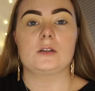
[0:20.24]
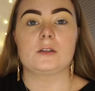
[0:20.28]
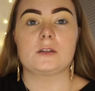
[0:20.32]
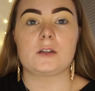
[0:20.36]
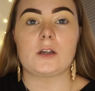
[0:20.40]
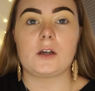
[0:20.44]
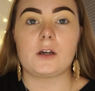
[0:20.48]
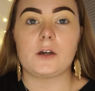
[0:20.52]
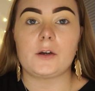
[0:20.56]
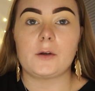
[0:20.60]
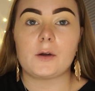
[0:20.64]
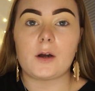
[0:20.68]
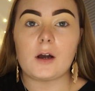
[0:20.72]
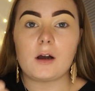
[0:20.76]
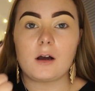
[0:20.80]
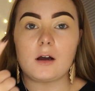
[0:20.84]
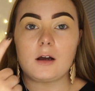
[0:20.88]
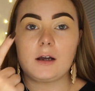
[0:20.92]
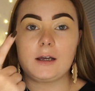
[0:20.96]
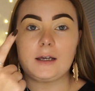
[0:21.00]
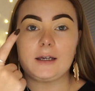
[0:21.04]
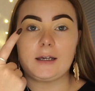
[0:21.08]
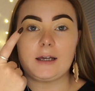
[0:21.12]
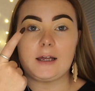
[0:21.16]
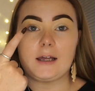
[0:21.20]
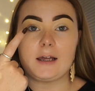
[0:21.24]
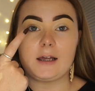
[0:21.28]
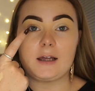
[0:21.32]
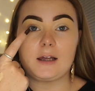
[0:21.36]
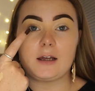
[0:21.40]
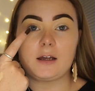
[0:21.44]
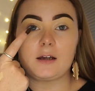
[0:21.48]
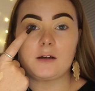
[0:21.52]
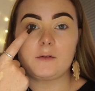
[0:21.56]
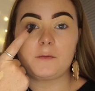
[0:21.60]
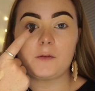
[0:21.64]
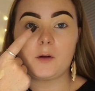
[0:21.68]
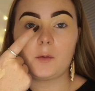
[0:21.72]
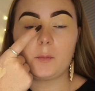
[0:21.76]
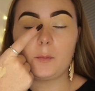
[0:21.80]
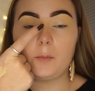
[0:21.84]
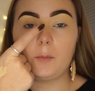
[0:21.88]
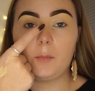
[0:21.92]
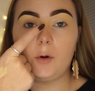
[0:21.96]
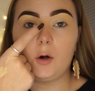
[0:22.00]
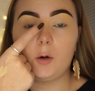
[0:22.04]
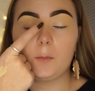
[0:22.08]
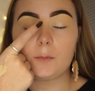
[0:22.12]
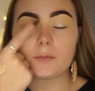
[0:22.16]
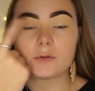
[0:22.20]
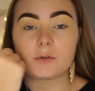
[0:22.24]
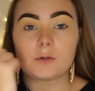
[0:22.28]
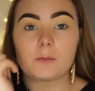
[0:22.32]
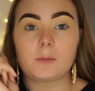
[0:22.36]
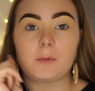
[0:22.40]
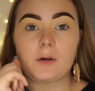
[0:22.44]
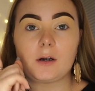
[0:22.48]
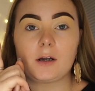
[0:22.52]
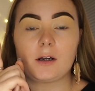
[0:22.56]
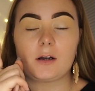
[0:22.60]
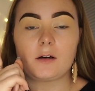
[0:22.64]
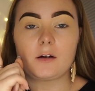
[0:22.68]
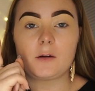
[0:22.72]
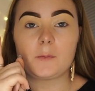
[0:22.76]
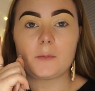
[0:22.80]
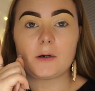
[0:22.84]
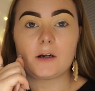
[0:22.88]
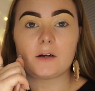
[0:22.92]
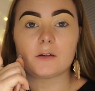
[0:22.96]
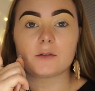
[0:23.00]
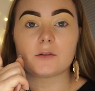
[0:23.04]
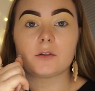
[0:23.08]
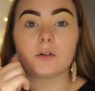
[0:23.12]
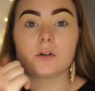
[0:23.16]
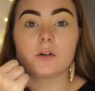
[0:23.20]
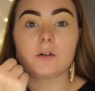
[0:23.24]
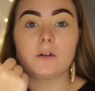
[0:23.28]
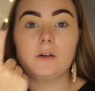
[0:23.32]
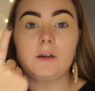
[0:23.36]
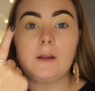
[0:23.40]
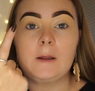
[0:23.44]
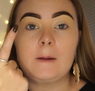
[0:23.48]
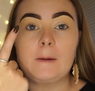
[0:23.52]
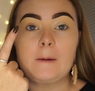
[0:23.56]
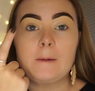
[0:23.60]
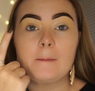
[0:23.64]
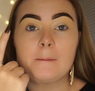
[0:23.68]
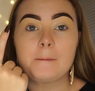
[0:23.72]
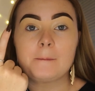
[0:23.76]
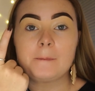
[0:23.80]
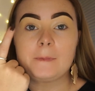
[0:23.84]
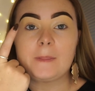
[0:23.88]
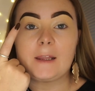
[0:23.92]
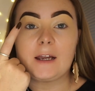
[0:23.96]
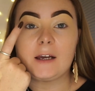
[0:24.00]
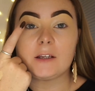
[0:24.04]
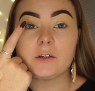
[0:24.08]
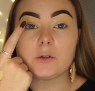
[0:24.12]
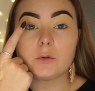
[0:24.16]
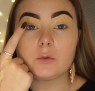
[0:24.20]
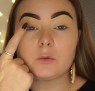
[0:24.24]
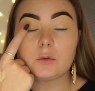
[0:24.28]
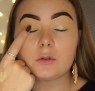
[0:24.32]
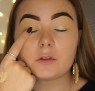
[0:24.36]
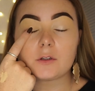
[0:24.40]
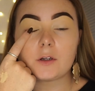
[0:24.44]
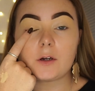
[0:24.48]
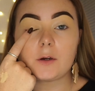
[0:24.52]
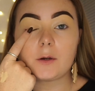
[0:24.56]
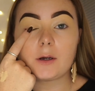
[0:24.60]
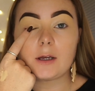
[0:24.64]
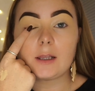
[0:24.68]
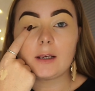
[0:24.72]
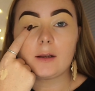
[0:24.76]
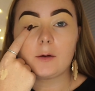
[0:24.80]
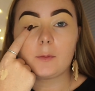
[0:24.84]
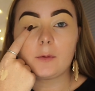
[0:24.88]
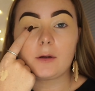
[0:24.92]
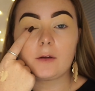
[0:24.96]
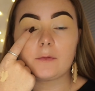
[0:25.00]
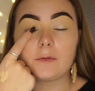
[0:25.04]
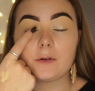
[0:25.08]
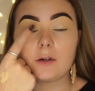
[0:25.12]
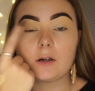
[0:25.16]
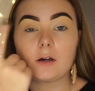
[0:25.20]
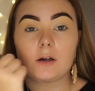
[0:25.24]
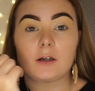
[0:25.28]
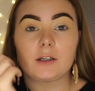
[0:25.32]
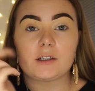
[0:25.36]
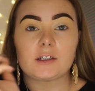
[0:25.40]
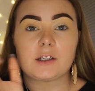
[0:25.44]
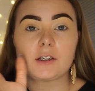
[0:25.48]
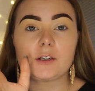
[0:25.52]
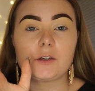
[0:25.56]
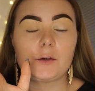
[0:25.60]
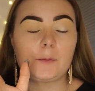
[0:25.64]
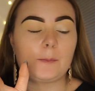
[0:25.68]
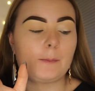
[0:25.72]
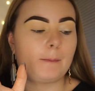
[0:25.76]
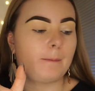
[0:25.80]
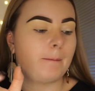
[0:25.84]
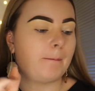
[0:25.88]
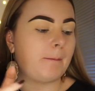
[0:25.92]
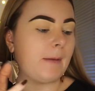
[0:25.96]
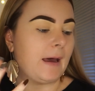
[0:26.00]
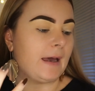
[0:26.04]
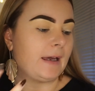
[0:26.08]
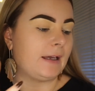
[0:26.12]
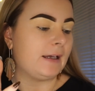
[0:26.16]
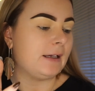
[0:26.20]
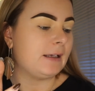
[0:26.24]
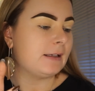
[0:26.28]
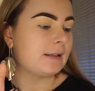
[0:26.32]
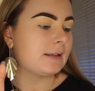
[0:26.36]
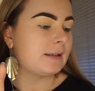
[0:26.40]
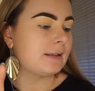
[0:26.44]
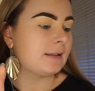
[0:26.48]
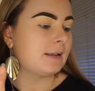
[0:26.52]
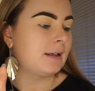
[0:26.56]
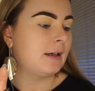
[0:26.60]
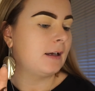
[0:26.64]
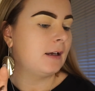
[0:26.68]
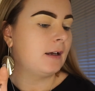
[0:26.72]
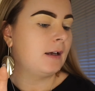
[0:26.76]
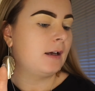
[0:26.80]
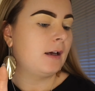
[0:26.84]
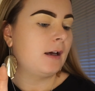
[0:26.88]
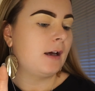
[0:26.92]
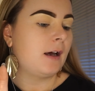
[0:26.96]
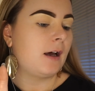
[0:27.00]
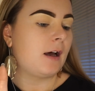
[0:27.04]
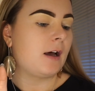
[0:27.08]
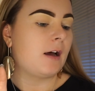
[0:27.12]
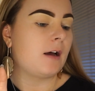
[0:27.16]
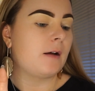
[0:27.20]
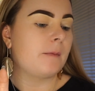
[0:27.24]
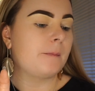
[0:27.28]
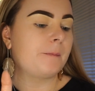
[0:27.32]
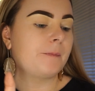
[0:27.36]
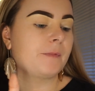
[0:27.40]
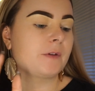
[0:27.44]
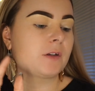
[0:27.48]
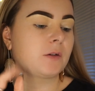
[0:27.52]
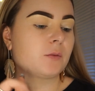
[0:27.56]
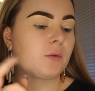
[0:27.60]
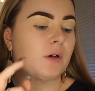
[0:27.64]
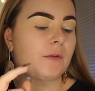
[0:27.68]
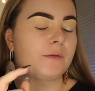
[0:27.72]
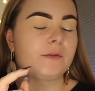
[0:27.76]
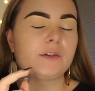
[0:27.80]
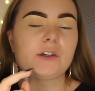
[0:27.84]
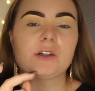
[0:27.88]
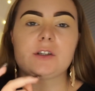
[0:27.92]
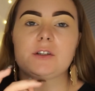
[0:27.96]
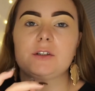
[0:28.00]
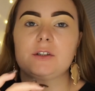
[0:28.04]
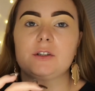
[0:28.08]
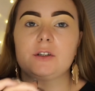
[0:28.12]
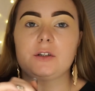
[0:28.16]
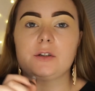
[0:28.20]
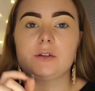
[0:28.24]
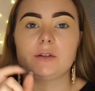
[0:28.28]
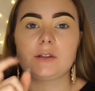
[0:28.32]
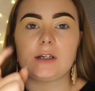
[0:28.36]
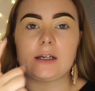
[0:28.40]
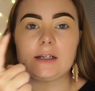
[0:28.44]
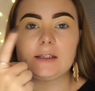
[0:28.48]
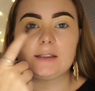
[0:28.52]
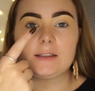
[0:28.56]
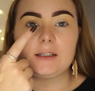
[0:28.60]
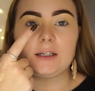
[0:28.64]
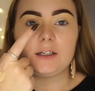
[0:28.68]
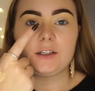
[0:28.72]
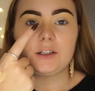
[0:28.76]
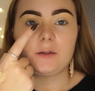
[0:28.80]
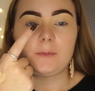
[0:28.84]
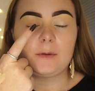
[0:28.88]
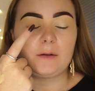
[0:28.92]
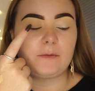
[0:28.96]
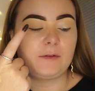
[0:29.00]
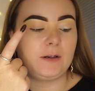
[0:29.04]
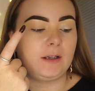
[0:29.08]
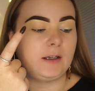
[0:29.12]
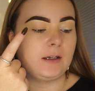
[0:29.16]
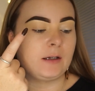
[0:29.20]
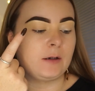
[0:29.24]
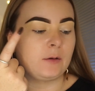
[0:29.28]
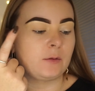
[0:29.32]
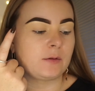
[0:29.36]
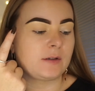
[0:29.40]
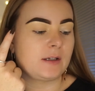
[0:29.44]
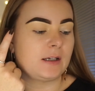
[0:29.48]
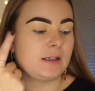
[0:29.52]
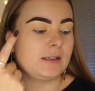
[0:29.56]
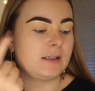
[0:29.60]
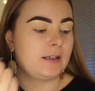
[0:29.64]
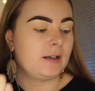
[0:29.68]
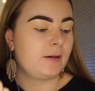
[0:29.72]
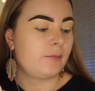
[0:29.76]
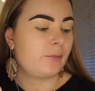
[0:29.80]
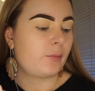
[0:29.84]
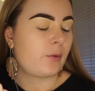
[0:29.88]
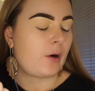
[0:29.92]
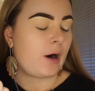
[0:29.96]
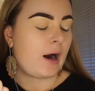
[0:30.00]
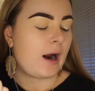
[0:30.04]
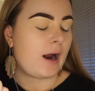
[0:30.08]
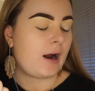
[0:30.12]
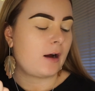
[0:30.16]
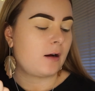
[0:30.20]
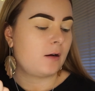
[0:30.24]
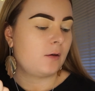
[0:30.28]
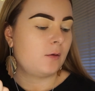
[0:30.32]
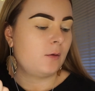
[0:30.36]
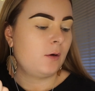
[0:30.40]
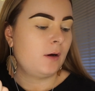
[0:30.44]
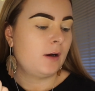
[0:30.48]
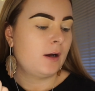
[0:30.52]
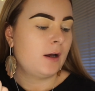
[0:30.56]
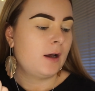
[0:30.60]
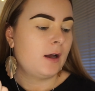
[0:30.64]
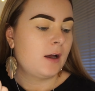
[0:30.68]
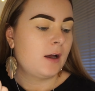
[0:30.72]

So I have popped my eyebrows on and also a little bit of an eyeshadow base. So I've just used Anastasia Beverly Hills Dip Brow.